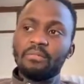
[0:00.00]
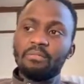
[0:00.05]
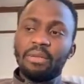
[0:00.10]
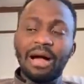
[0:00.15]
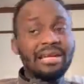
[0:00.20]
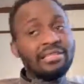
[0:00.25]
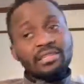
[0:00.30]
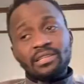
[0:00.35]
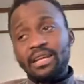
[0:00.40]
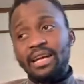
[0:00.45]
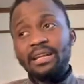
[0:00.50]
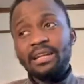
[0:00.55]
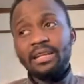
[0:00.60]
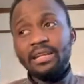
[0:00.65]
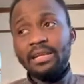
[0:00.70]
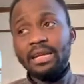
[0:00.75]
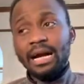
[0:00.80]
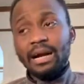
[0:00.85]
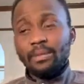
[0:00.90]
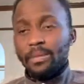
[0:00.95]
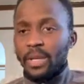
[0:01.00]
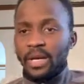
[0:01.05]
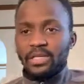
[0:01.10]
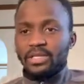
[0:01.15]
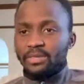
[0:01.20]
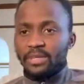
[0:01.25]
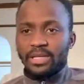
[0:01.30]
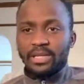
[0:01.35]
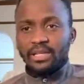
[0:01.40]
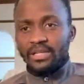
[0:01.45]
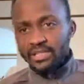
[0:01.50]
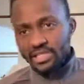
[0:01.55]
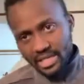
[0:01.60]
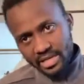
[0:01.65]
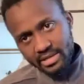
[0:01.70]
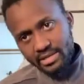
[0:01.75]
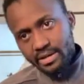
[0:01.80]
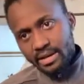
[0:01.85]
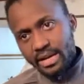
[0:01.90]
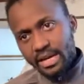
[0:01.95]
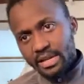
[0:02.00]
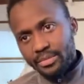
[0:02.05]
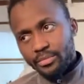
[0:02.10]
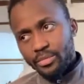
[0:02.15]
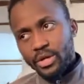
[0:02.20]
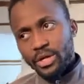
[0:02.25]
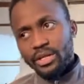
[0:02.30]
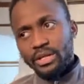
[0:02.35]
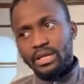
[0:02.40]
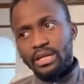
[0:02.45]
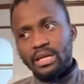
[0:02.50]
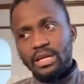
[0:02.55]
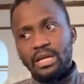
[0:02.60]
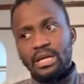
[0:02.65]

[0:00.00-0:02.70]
Personally, I'm not speaking generally, but